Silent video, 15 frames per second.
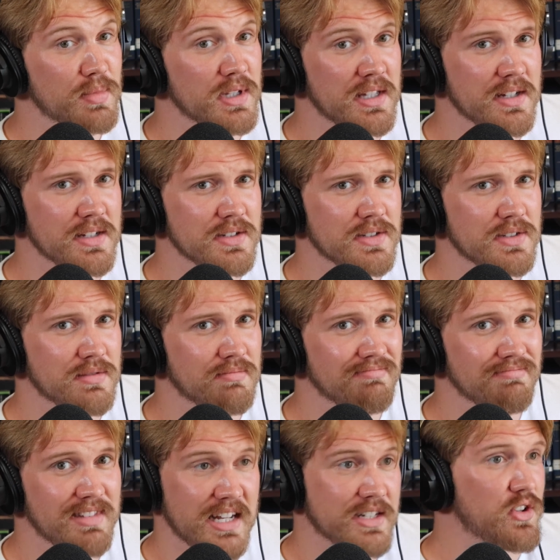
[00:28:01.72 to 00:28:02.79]
because
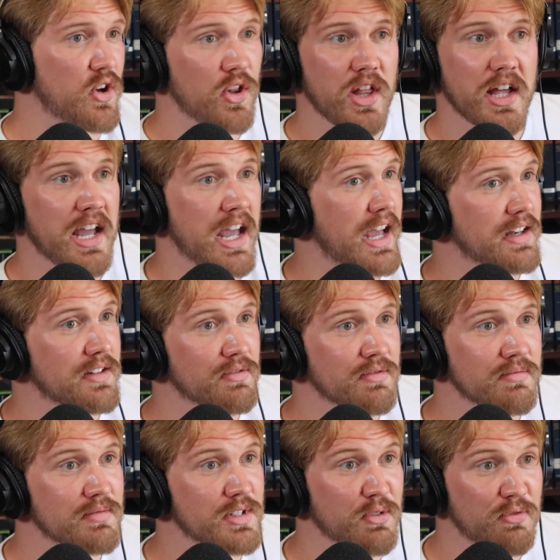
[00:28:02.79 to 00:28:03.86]
that's all I had
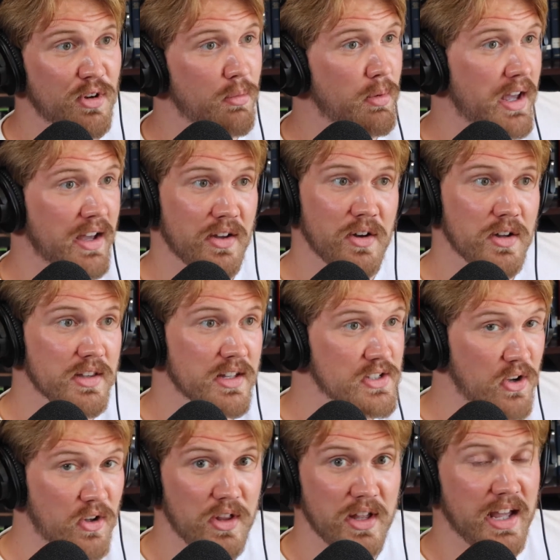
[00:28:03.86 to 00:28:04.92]
to fall back on. That's
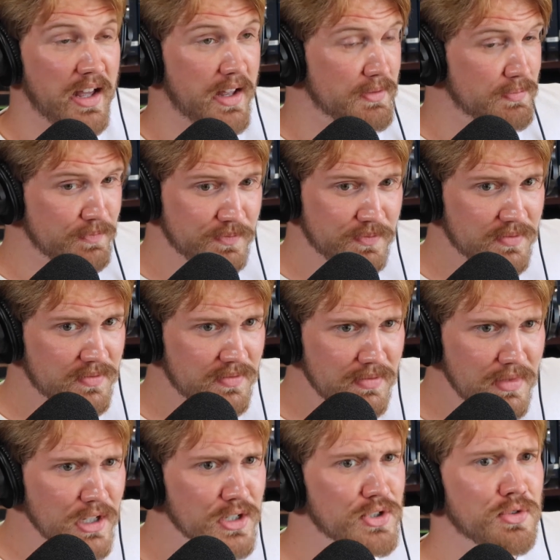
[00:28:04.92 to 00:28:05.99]
all I had
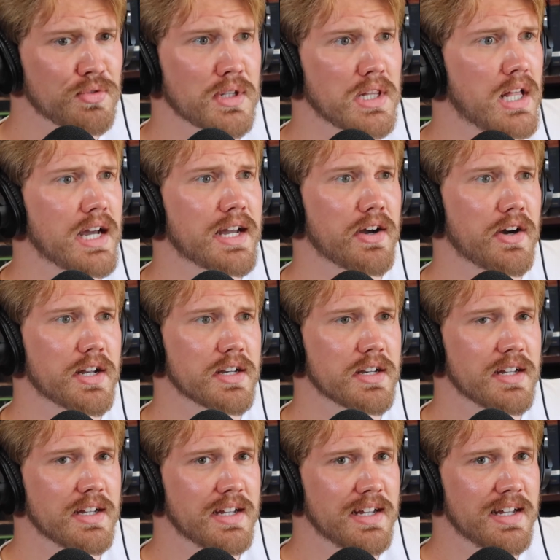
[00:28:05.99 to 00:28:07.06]
to rely on.
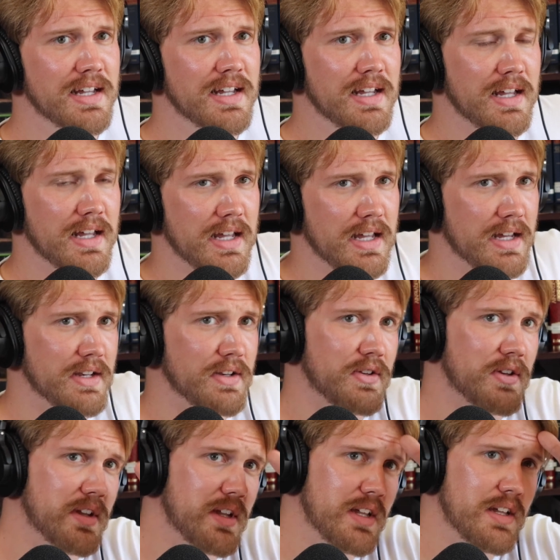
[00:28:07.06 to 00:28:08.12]

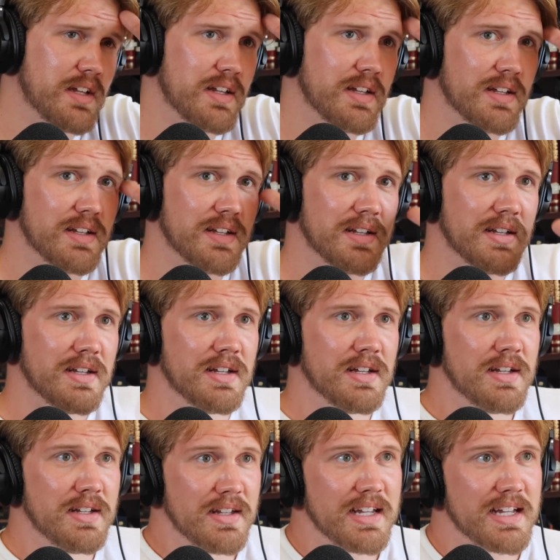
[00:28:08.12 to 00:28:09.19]
And
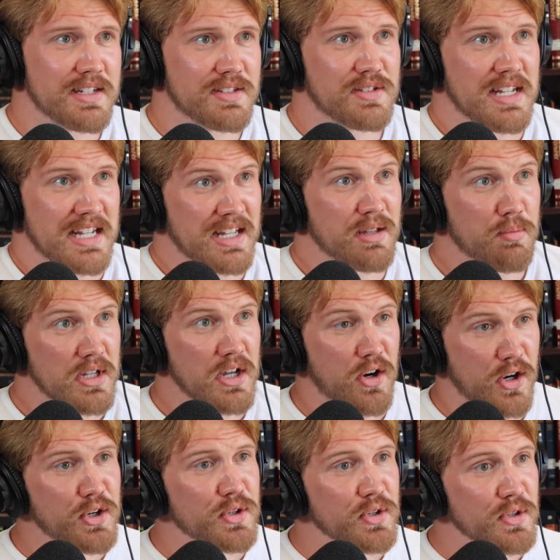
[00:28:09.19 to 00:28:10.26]
it can be
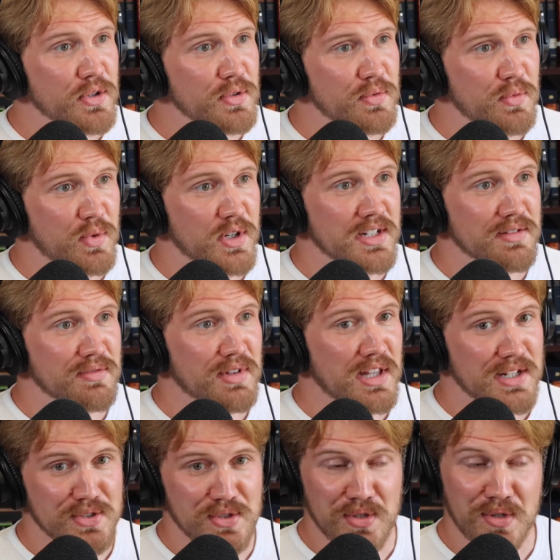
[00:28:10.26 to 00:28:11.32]
harder when
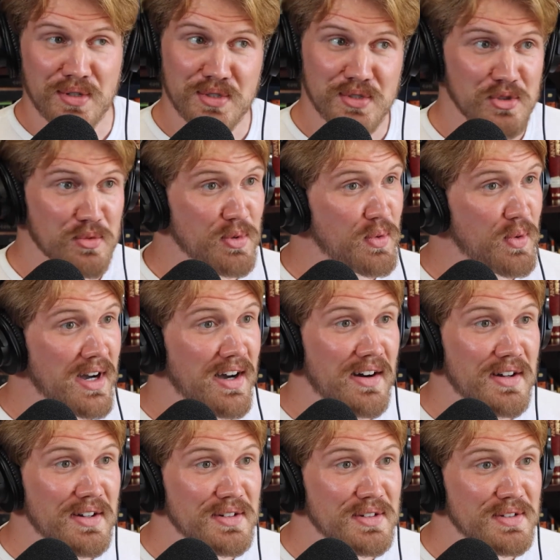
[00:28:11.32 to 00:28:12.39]
things are going super
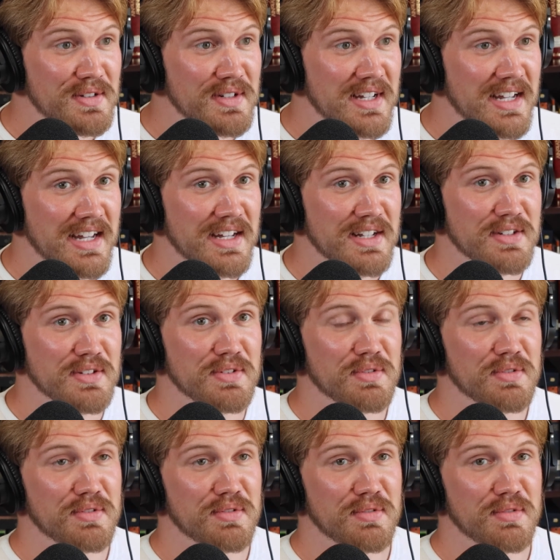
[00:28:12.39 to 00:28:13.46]
well. Yeah. And,
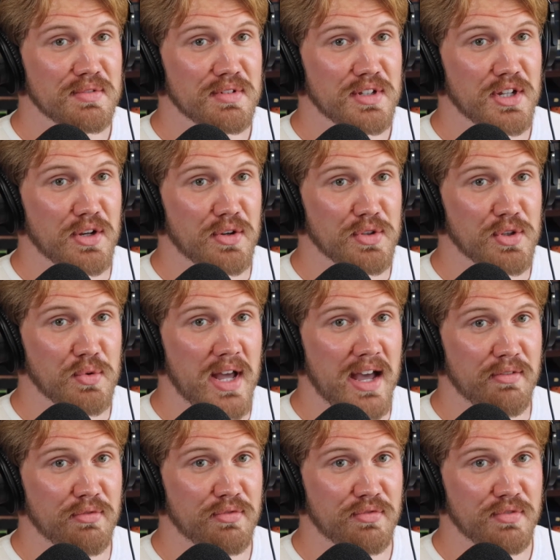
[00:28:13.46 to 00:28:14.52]
you
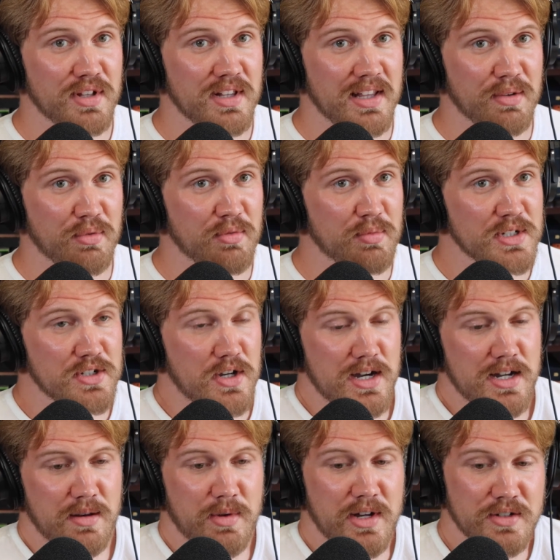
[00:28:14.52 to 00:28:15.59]
have, like we've been
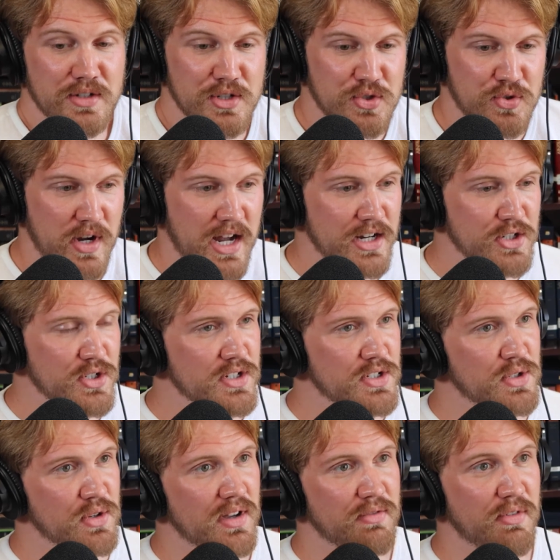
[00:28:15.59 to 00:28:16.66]
talking about,
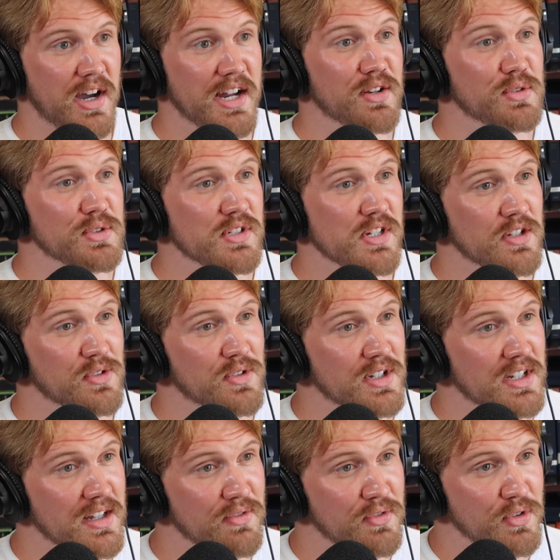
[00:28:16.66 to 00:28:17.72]
distractions. You have idols that you
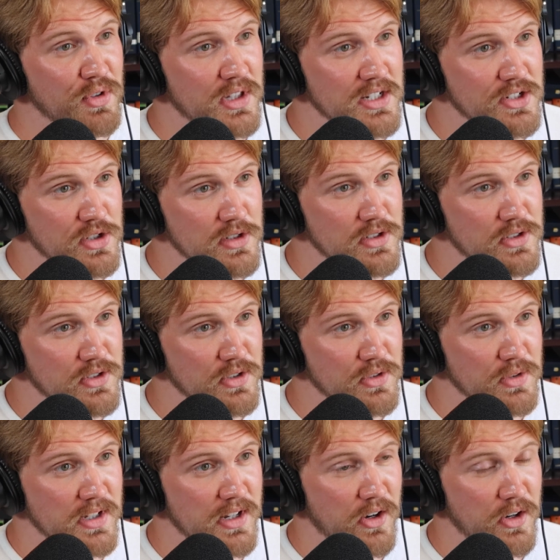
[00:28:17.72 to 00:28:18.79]
can give your allegiance
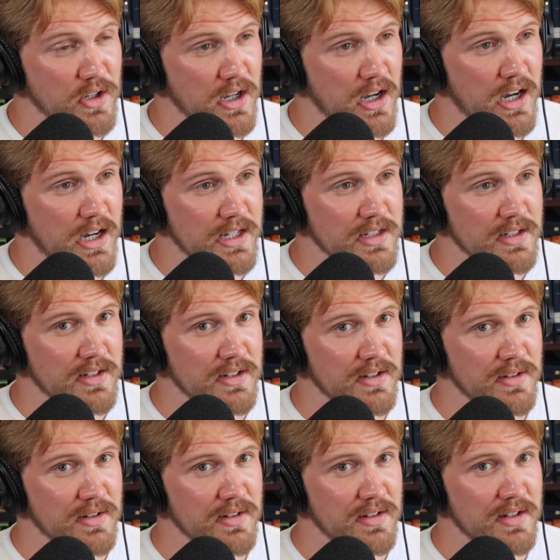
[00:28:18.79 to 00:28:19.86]
to that aren't God,
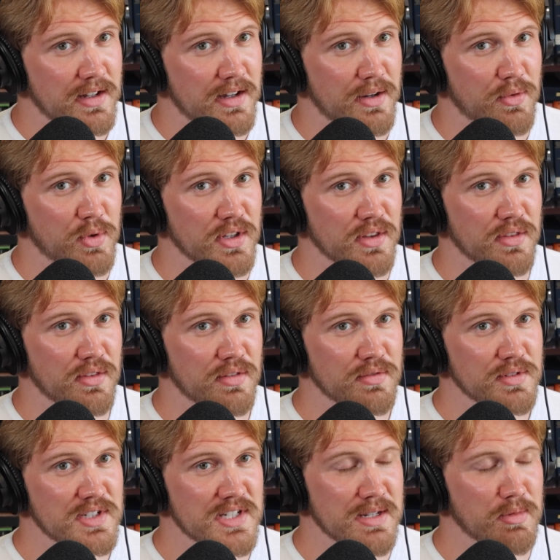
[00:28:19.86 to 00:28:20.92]
with
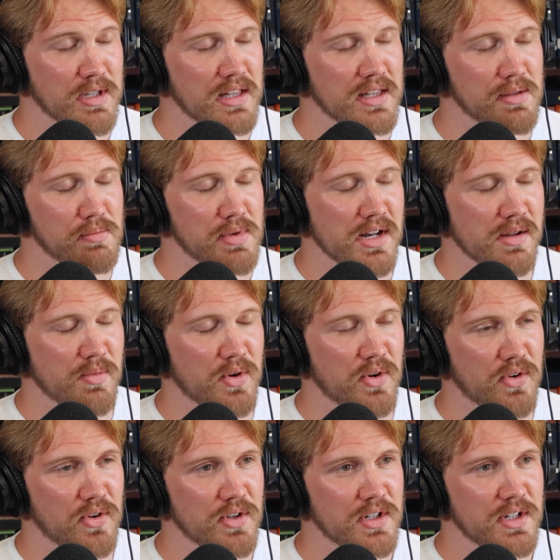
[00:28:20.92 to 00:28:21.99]
seemingly
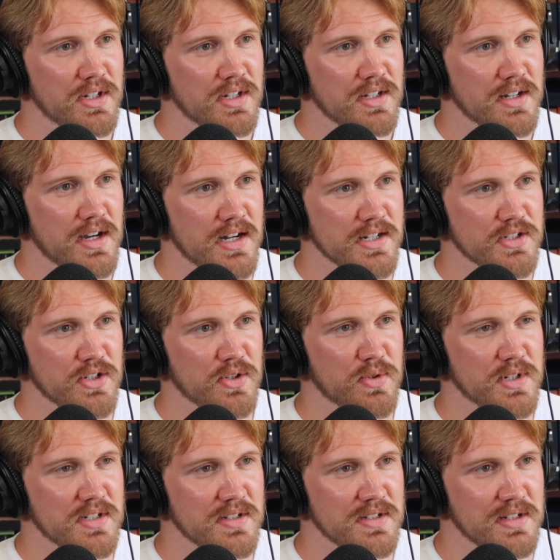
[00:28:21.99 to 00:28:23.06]
minimal
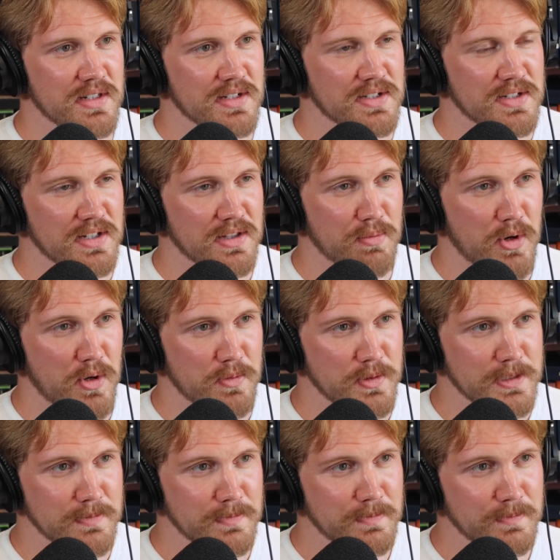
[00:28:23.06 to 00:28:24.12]
consequences, at least in the
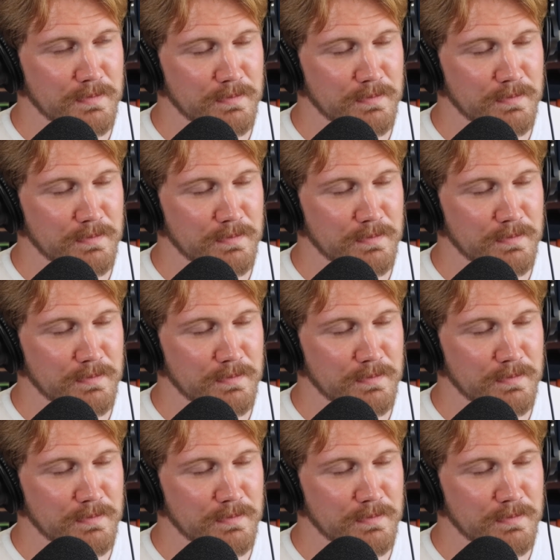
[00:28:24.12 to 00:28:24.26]
moment.